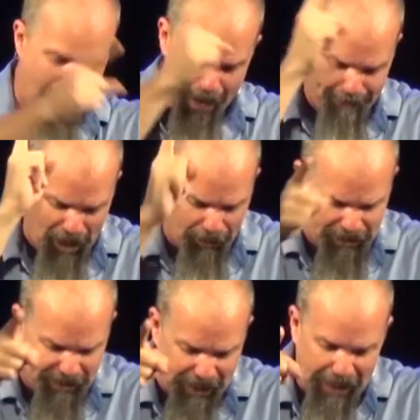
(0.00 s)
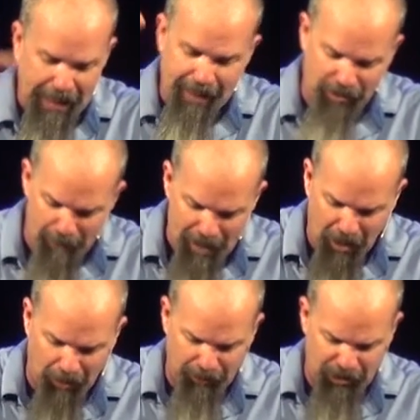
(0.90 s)
I'm going to sing in the
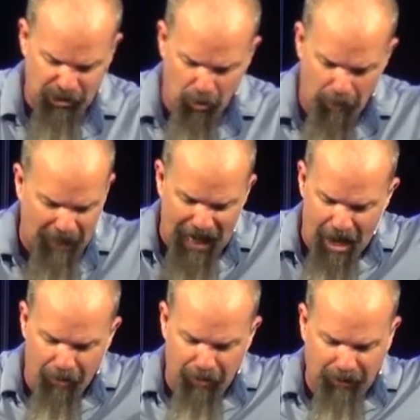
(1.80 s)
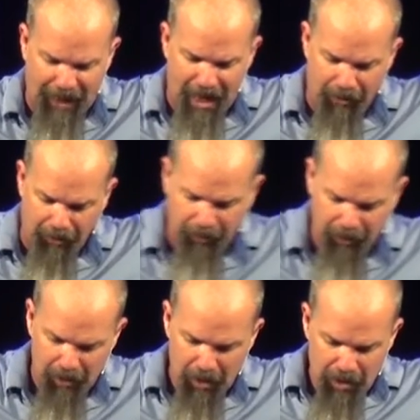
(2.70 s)
middle of the storm louder and louder.
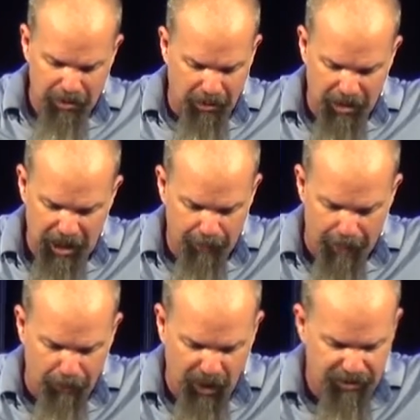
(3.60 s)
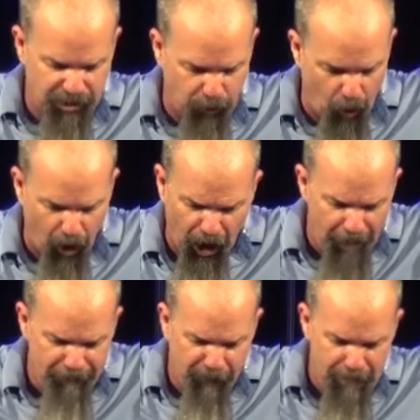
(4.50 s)
You're going to hear my praises roar
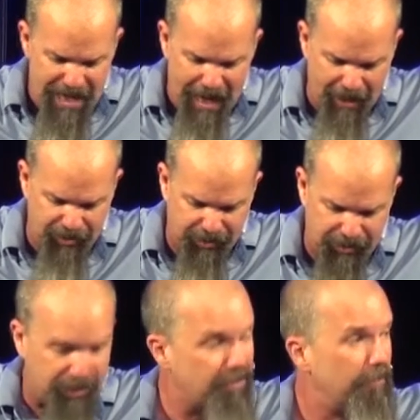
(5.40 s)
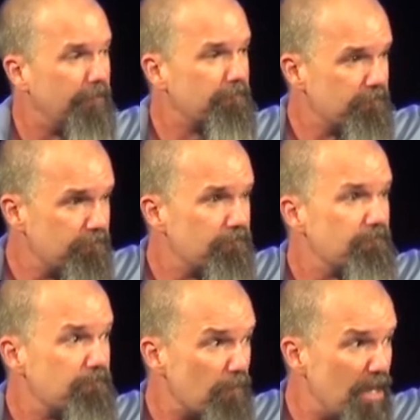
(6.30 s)
up from the ashes.
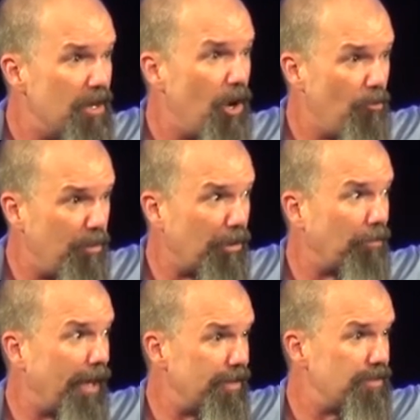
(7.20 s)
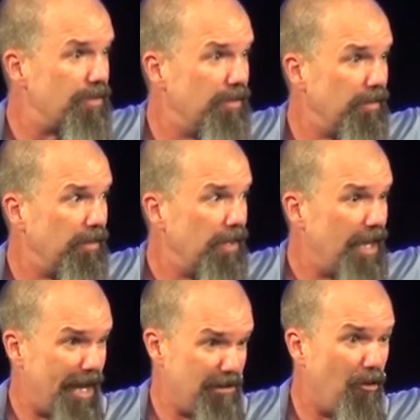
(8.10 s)
Hope will arise.
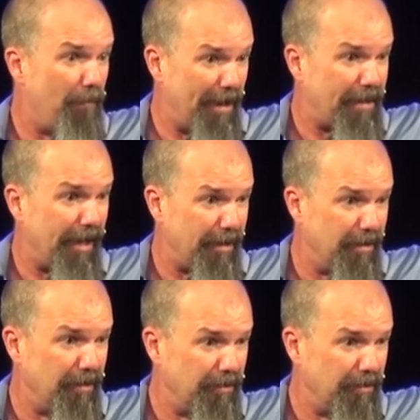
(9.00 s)
I know about that